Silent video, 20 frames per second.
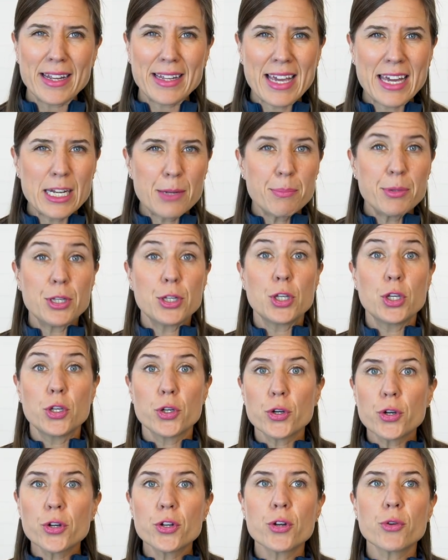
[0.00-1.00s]
Can it be
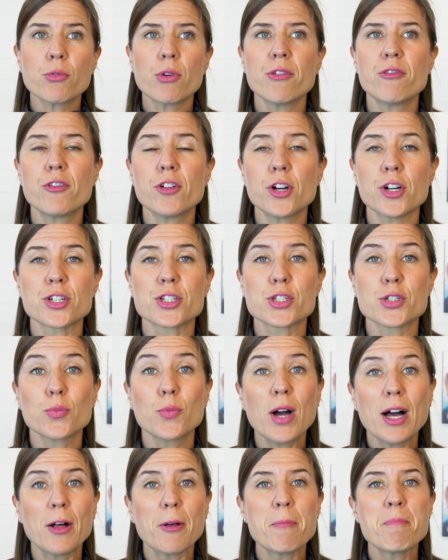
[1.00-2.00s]
cured or reversed?
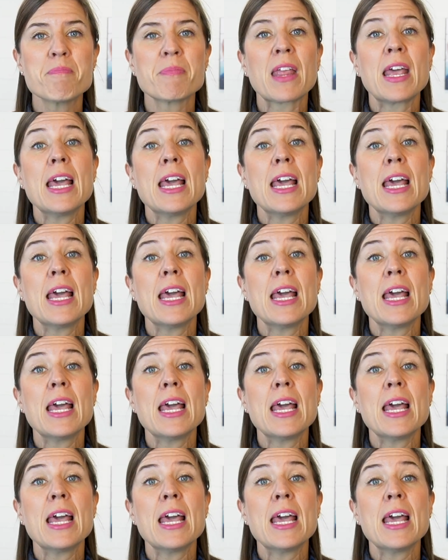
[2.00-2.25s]
Well,